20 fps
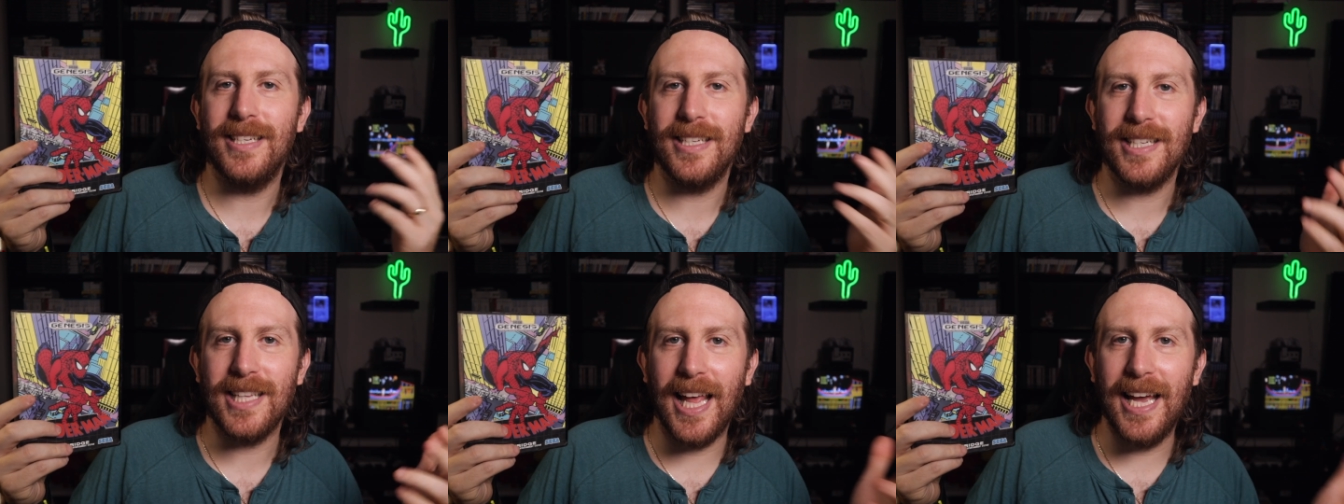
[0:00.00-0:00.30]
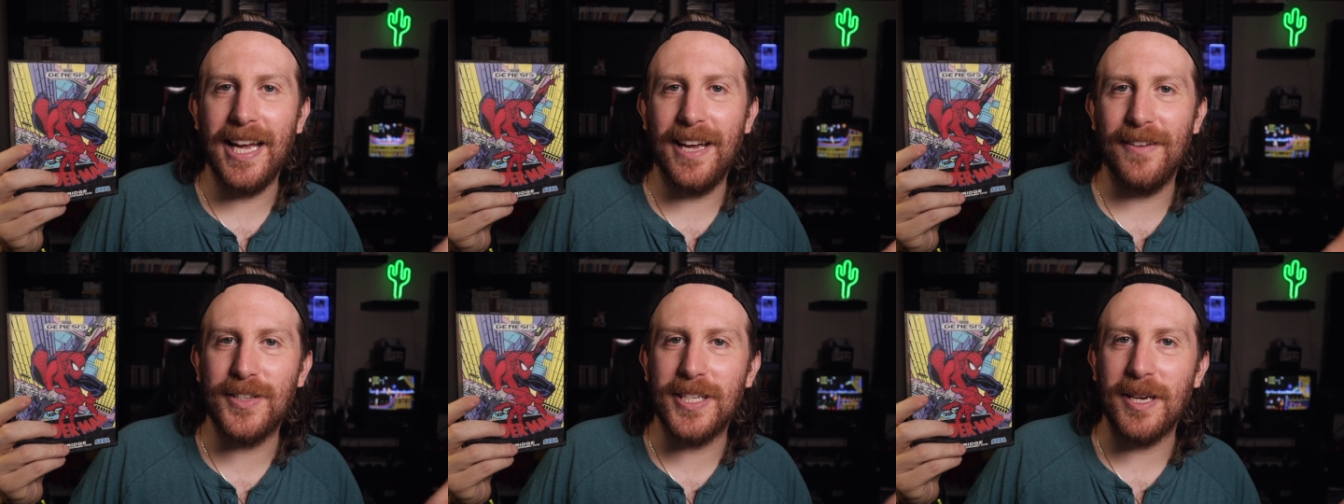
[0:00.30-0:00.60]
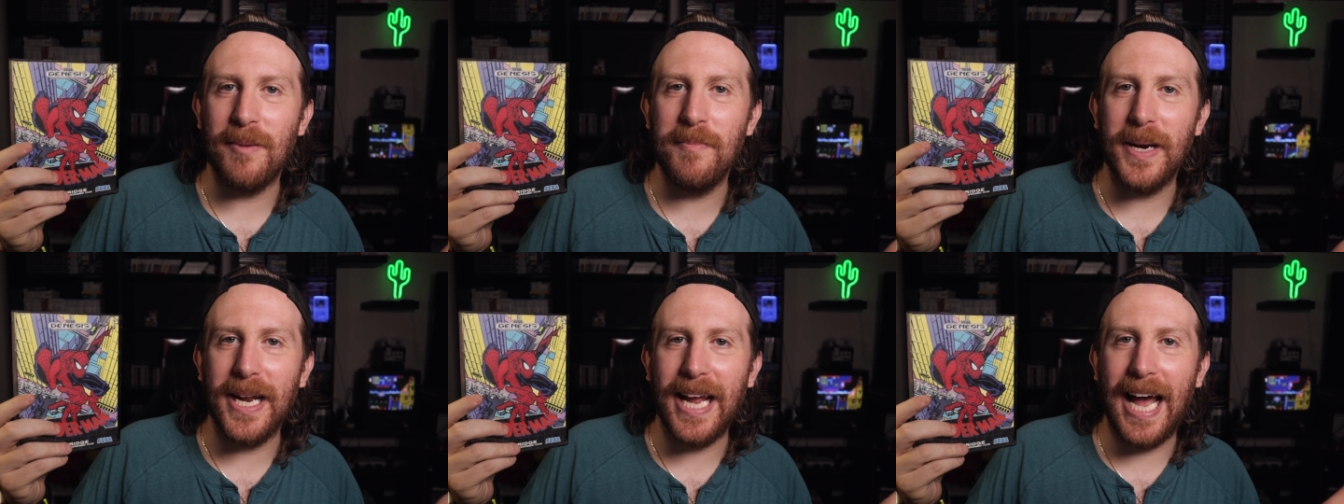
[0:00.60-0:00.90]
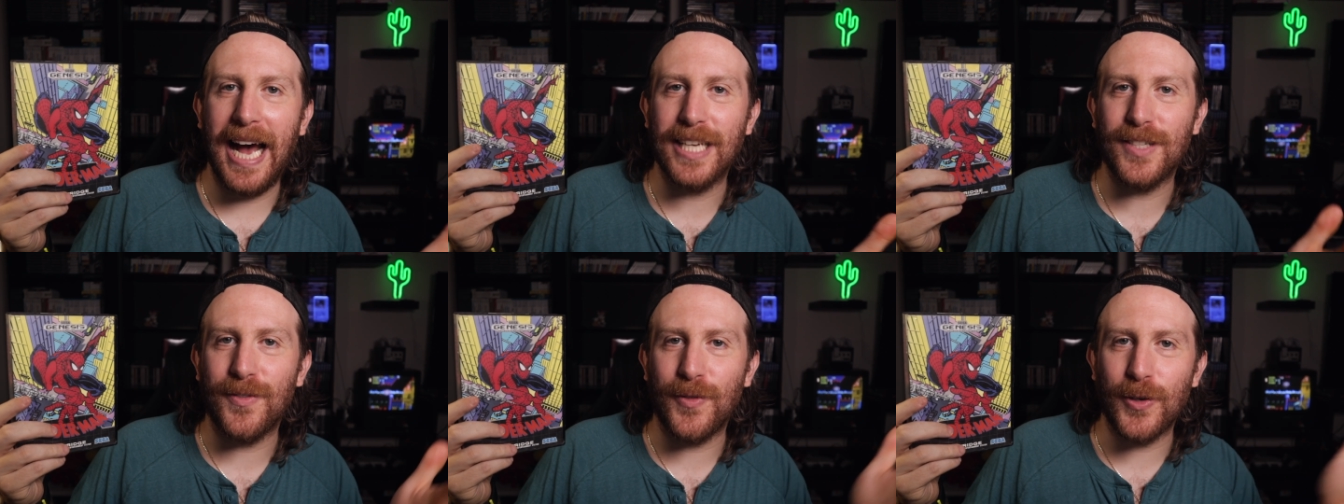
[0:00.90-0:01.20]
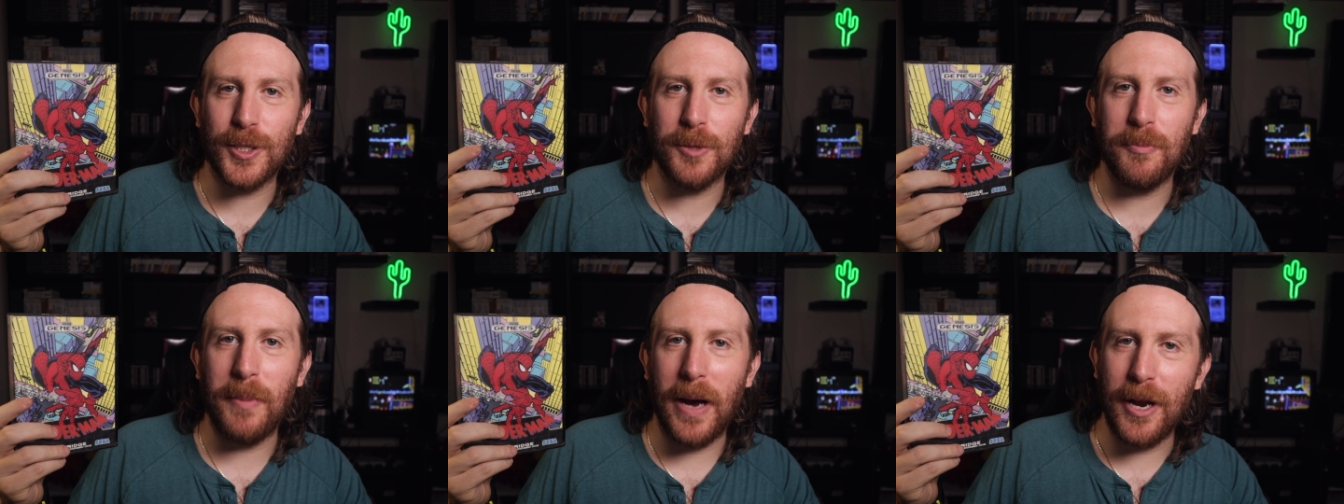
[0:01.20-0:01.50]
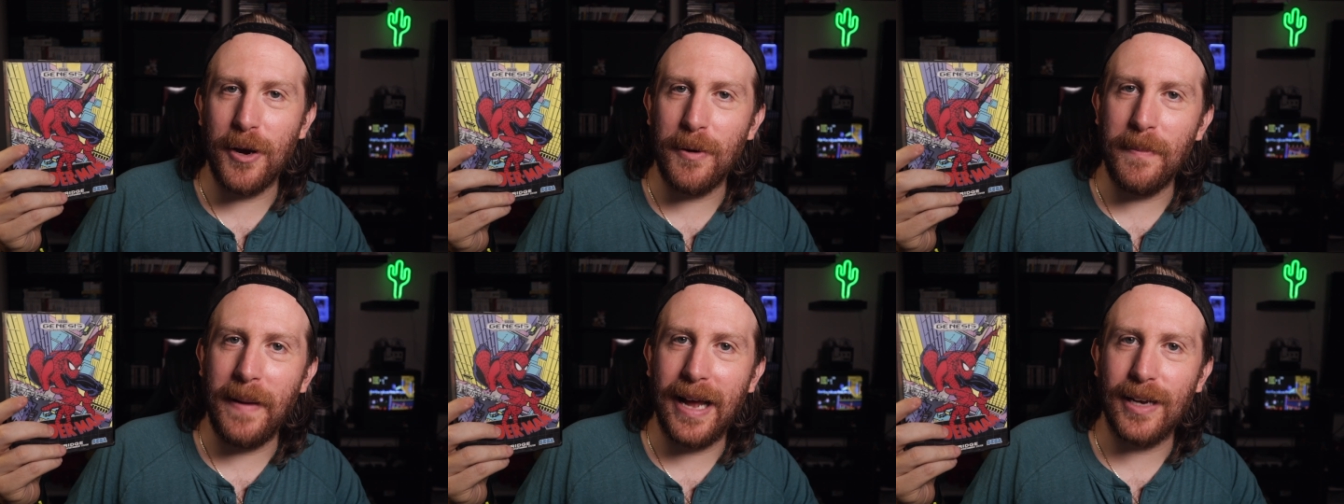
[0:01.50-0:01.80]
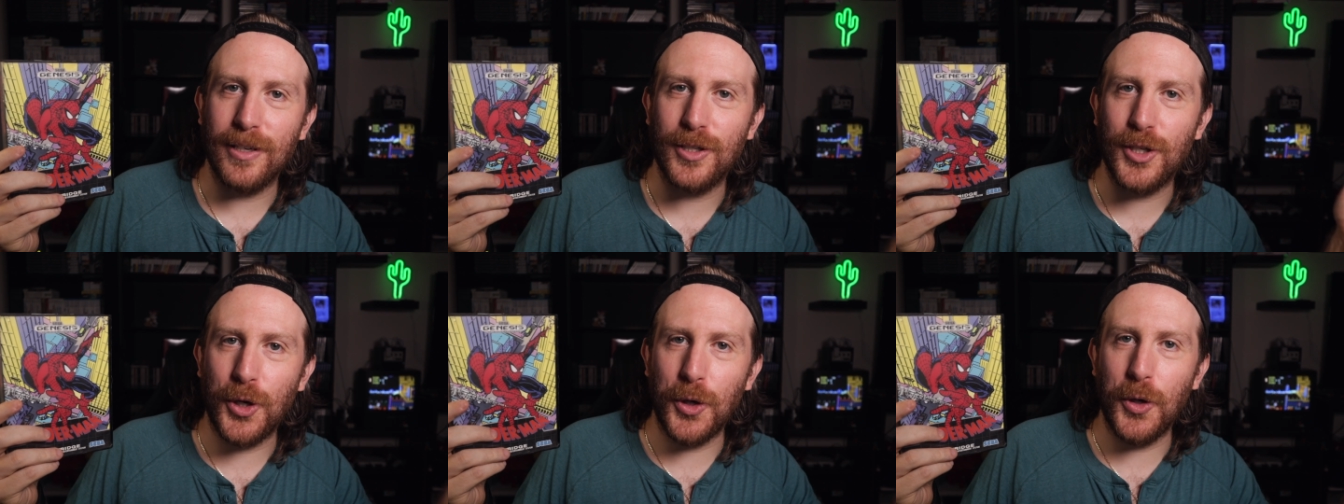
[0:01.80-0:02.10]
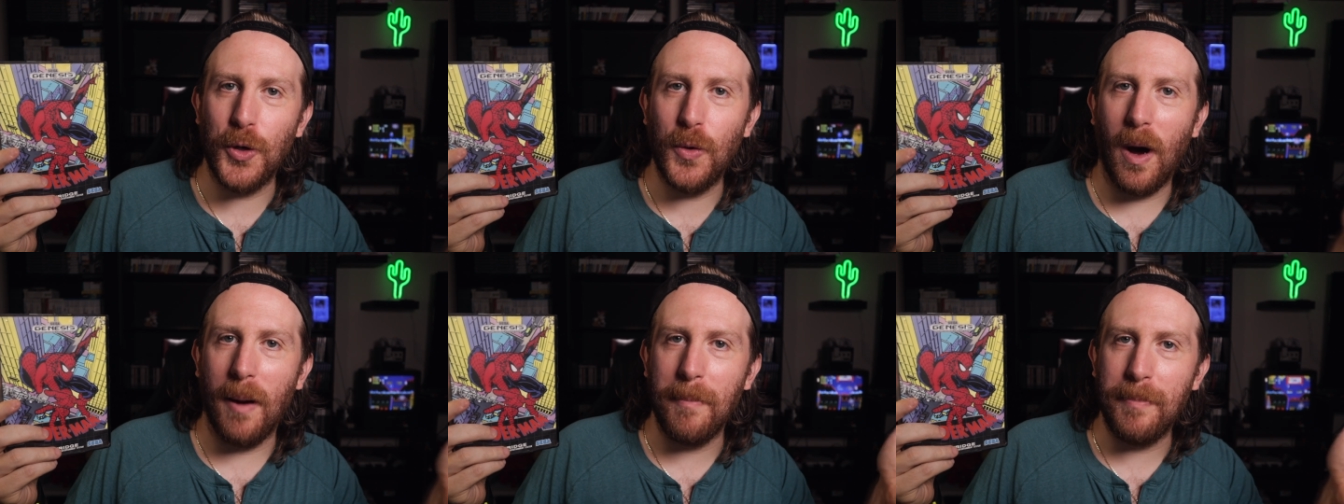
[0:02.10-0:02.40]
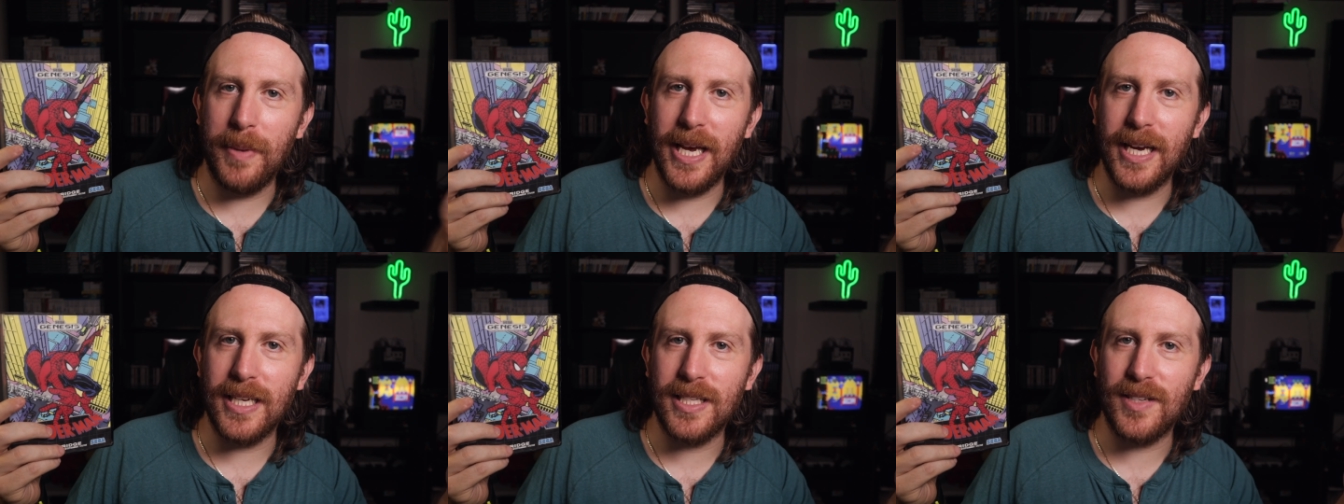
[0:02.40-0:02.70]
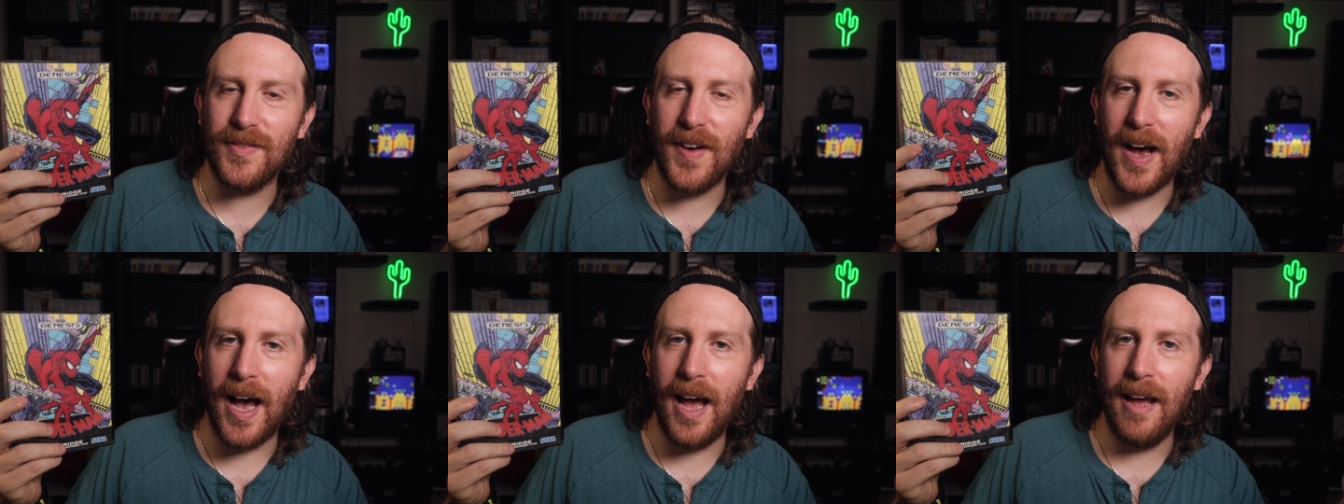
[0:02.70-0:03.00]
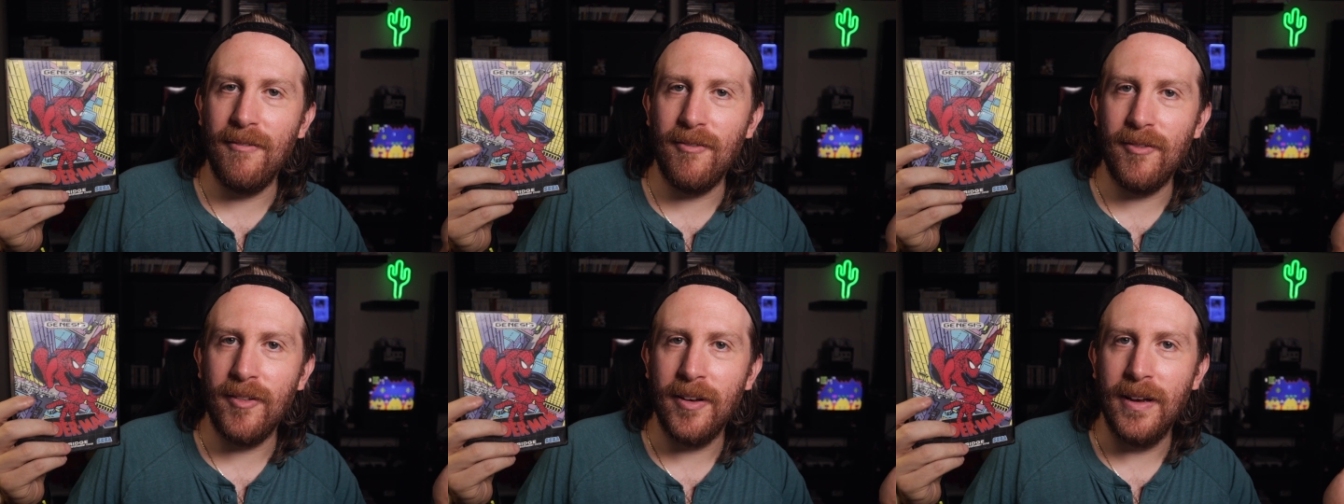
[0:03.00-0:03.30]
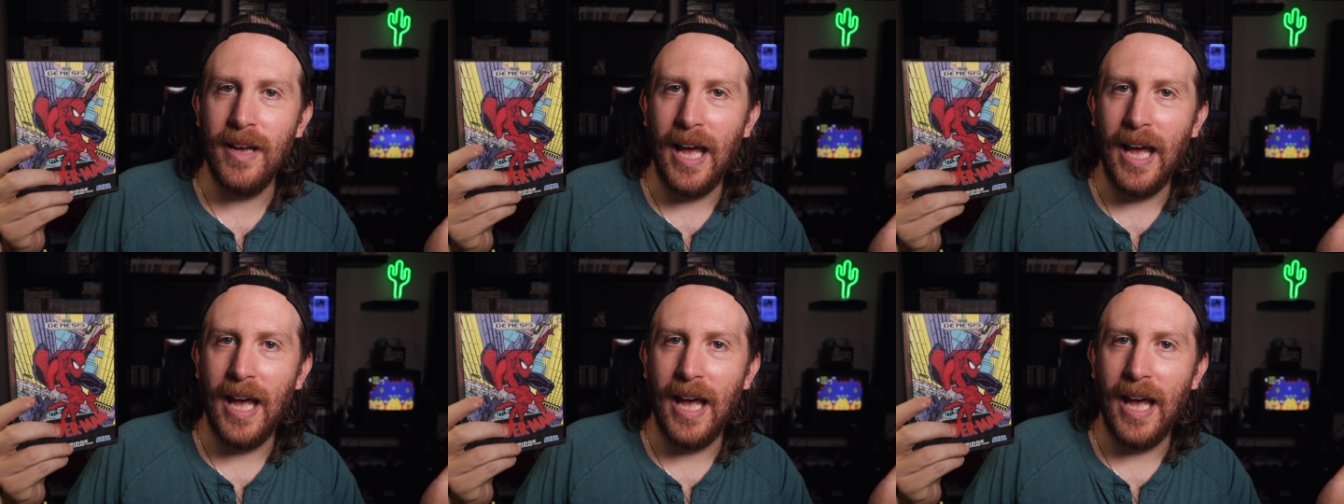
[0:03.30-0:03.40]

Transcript: is like if somebody asked for Spider-Man 2 on PS5,